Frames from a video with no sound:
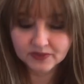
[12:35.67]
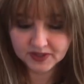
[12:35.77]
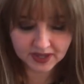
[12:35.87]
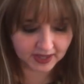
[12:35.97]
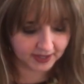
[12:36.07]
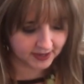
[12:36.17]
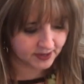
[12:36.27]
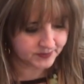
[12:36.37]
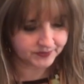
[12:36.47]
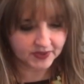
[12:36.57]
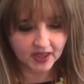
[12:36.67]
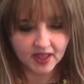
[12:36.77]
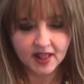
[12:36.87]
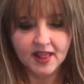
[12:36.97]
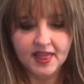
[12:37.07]
Okay.
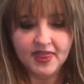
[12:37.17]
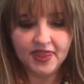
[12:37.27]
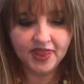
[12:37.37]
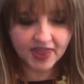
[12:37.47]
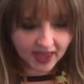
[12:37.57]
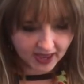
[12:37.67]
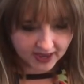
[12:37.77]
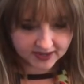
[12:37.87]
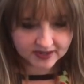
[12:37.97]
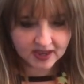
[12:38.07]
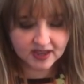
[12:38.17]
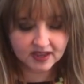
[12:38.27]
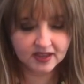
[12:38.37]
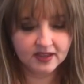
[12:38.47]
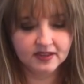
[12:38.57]
Then,
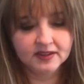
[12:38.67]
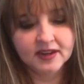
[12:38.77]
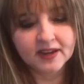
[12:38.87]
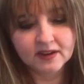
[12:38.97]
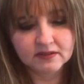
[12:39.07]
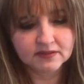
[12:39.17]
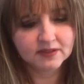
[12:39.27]
now,